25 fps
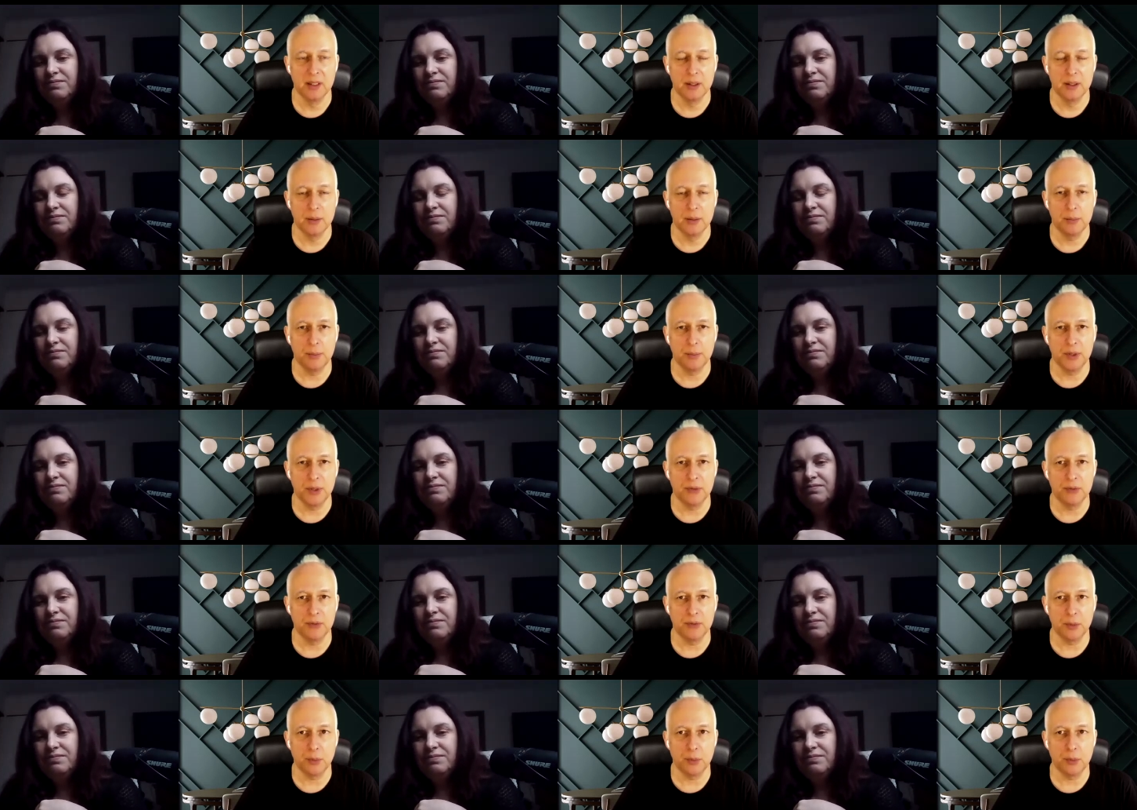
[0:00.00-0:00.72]
Speaker 1: been
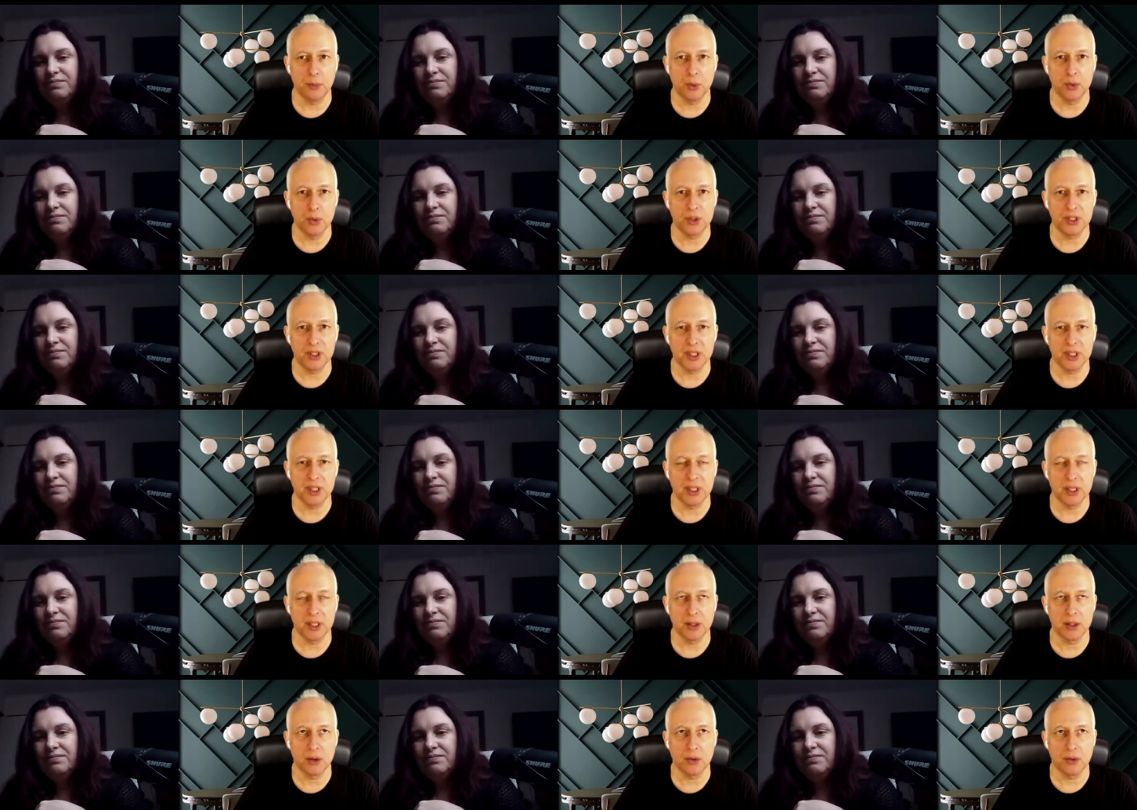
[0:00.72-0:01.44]
reporting
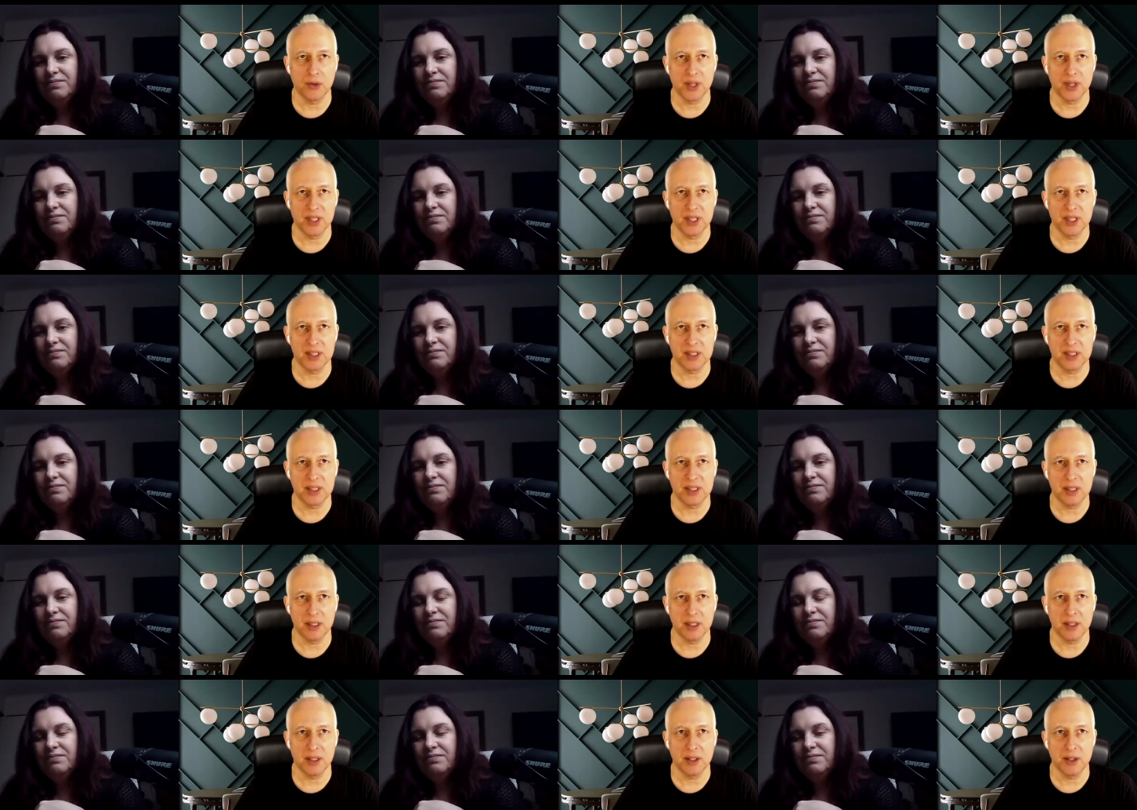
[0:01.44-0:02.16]
on this
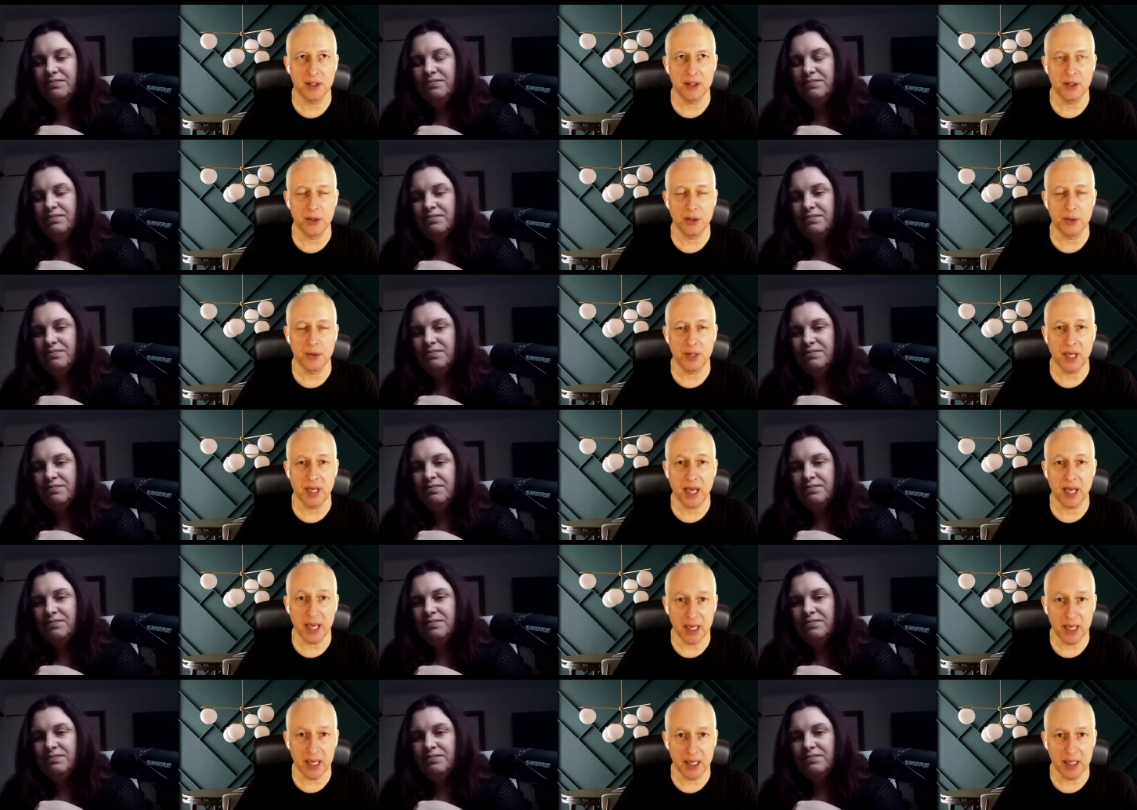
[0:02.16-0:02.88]
in the
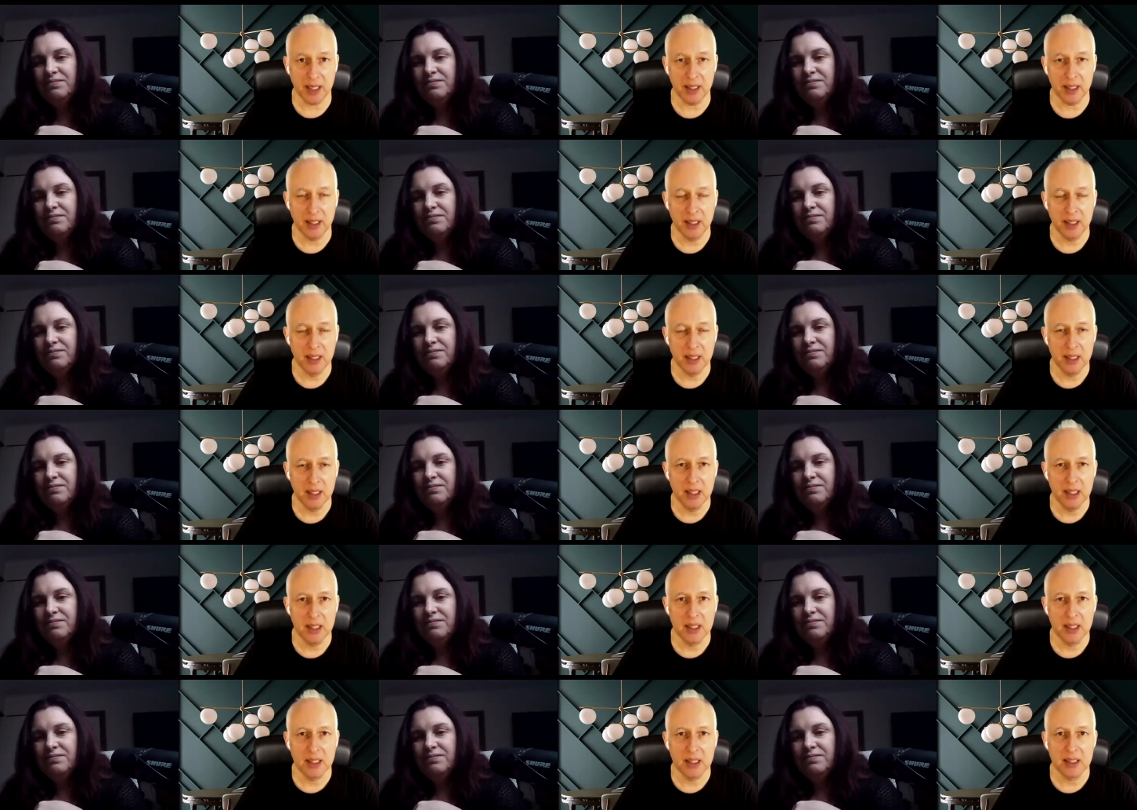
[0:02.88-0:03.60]
UK
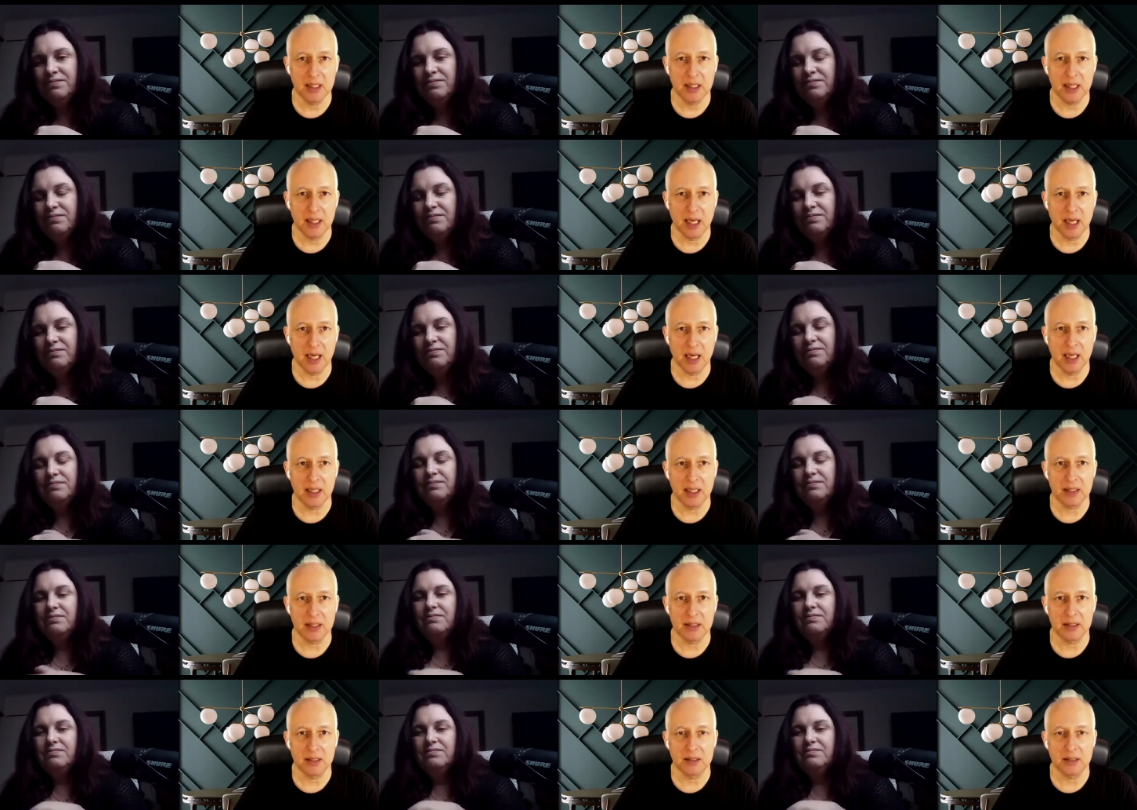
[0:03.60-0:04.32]
that
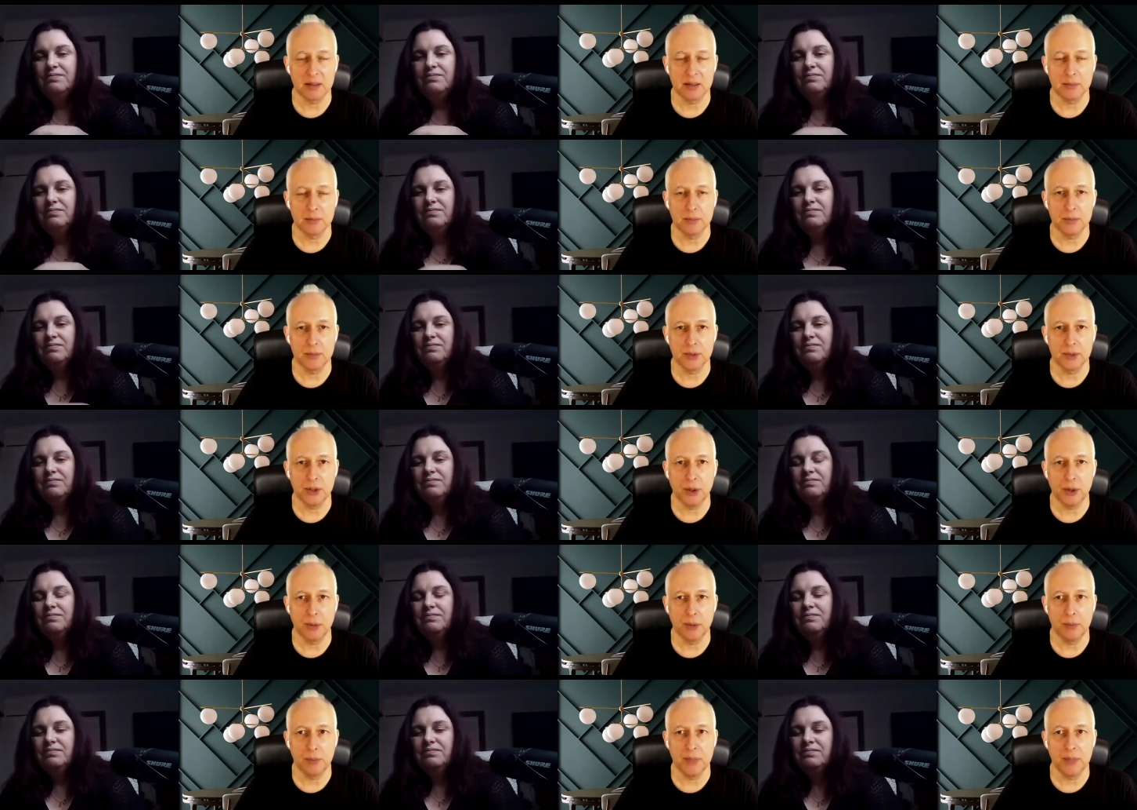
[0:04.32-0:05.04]
you know
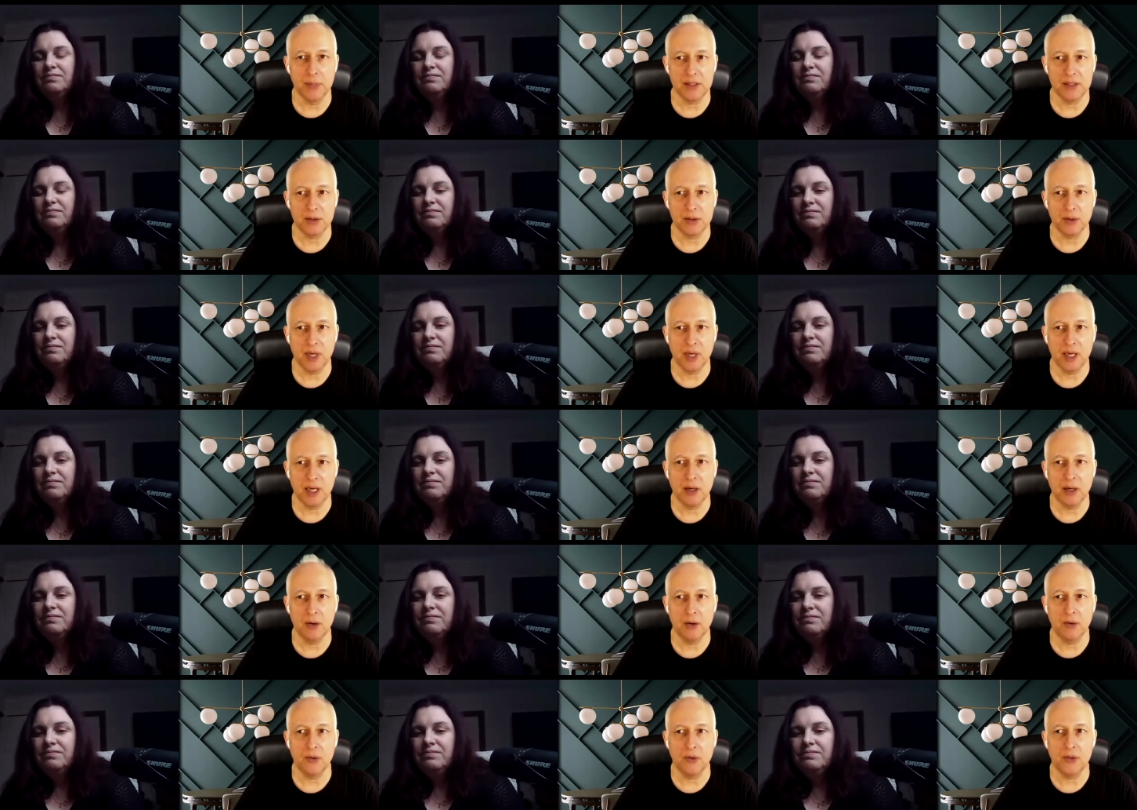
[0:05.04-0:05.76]
mental
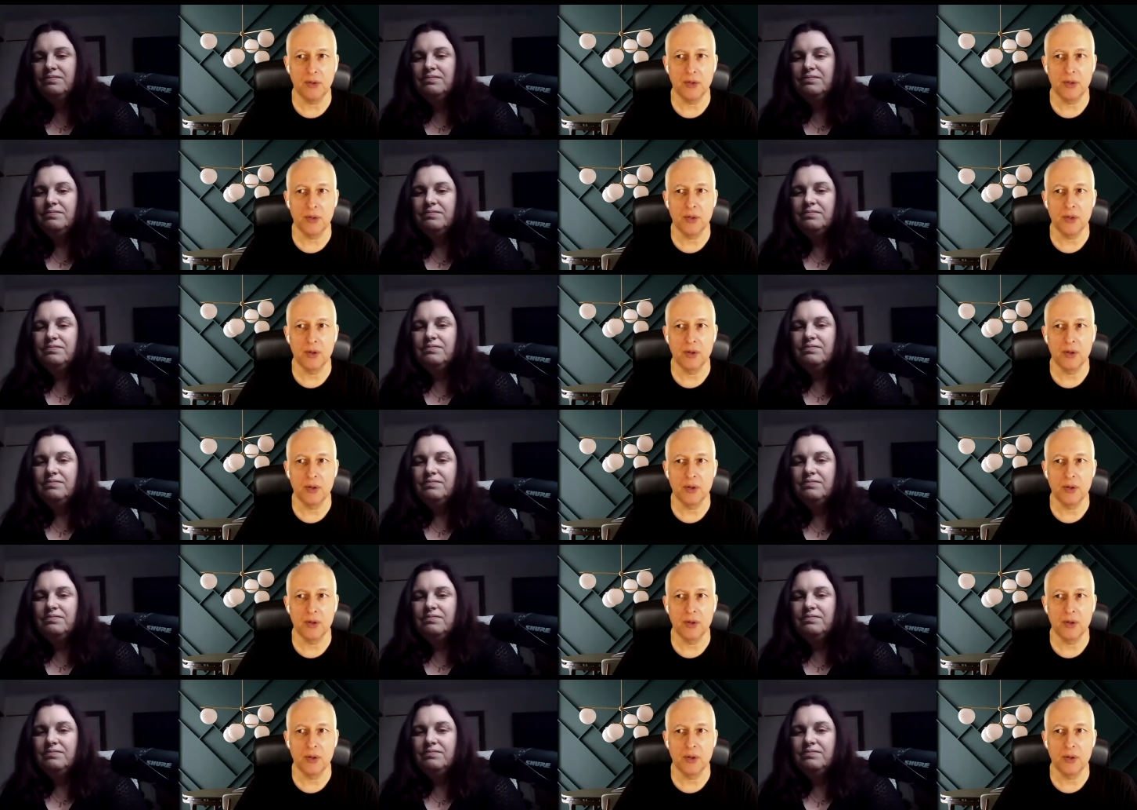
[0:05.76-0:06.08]
health,